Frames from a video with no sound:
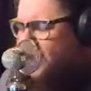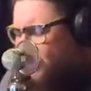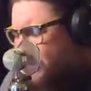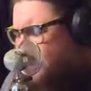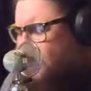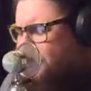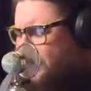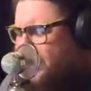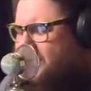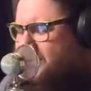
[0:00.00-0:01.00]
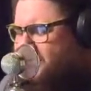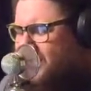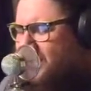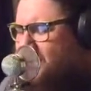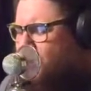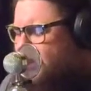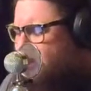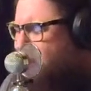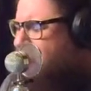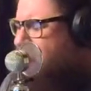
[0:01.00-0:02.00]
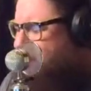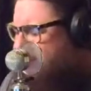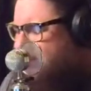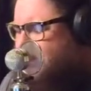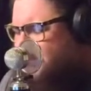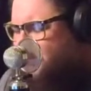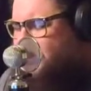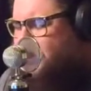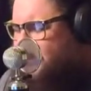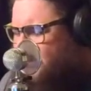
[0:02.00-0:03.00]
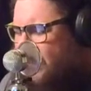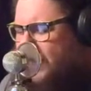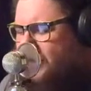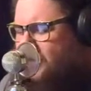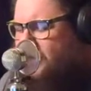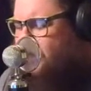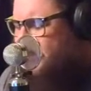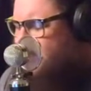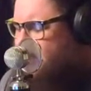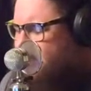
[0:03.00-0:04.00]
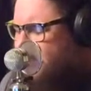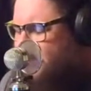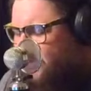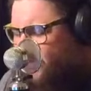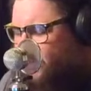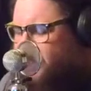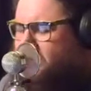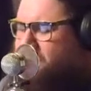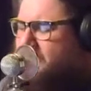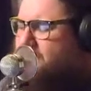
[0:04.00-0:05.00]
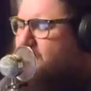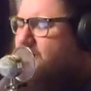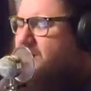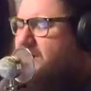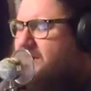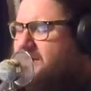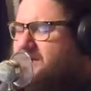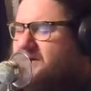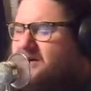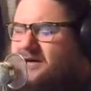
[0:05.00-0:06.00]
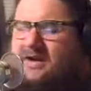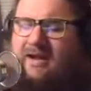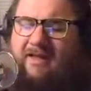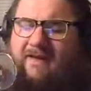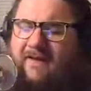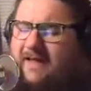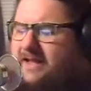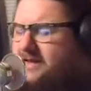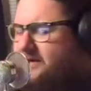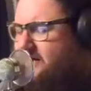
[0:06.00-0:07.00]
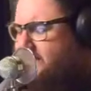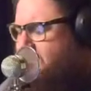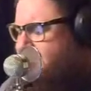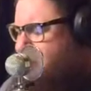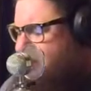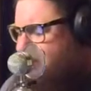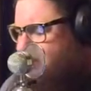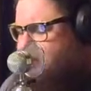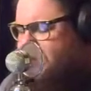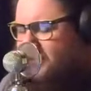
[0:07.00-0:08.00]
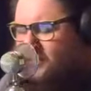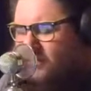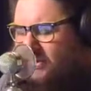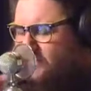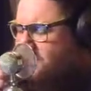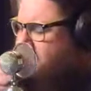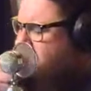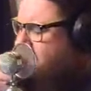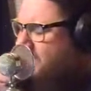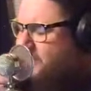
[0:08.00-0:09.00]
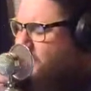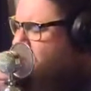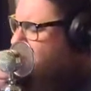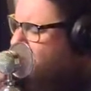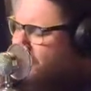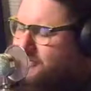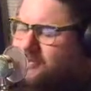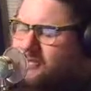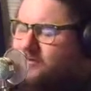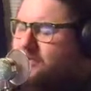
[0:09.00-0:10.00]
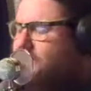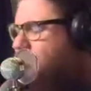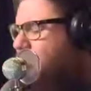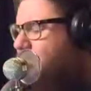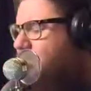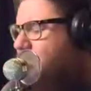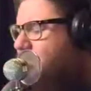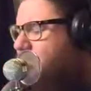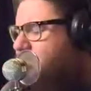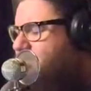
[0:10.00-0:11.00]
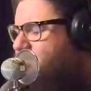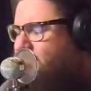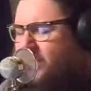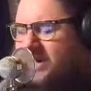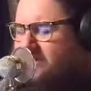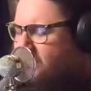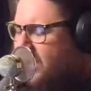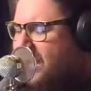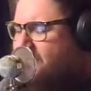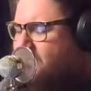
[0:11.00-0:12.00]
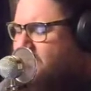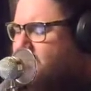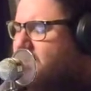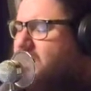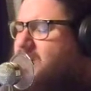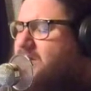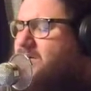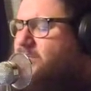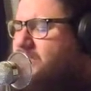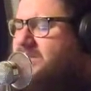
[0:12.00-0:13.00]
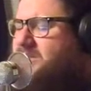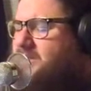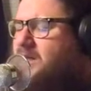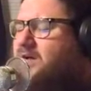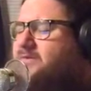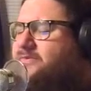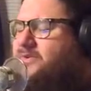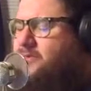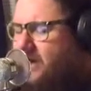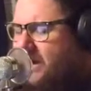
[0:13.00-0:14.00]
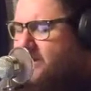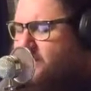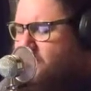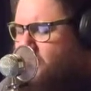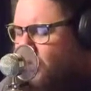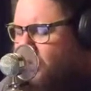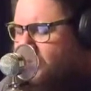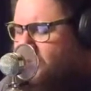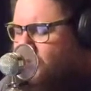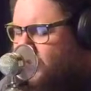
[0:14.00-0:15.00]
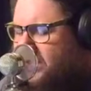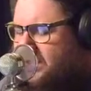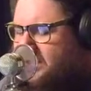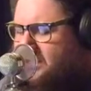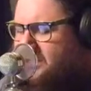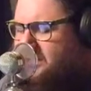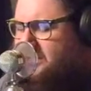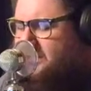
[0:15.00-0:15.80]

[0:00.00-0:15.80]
we do a pretty good job. We are really good with the crowd. We know what the people want to hear. And whether it's a song that we don't want to do or whatever have you, we love the crowd more than we